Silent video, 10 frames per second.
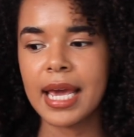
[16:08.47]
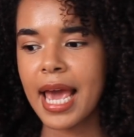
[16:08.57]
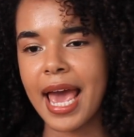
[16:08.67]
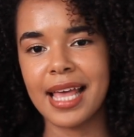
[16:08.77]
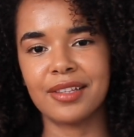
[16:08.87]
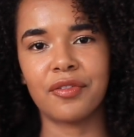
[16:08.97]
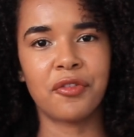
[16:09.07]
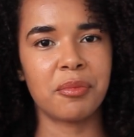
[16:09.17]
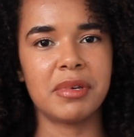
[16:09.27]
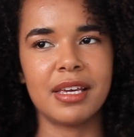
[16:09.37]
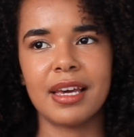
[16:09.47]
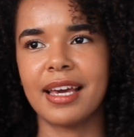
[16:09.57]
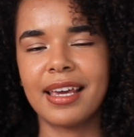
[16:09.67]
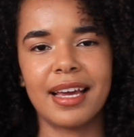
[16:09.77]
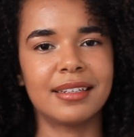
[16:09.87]
And for me,
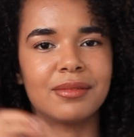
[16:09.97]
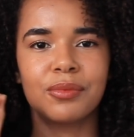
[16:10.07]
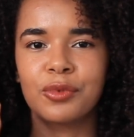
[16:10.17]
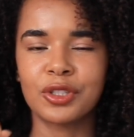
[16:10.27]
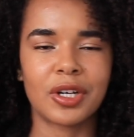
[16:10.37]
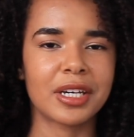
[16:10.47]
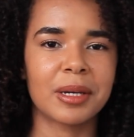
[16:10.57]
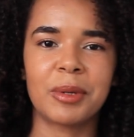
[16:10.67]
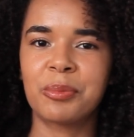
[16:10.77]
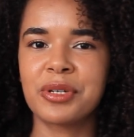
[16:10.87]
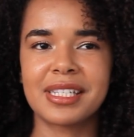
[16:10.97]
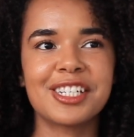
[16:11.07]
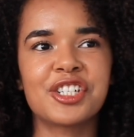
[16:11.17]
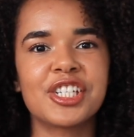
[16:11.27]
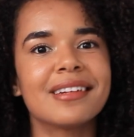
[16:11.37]
again, we're talking about
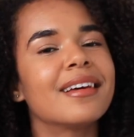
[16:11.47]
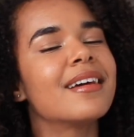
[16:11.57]
precision.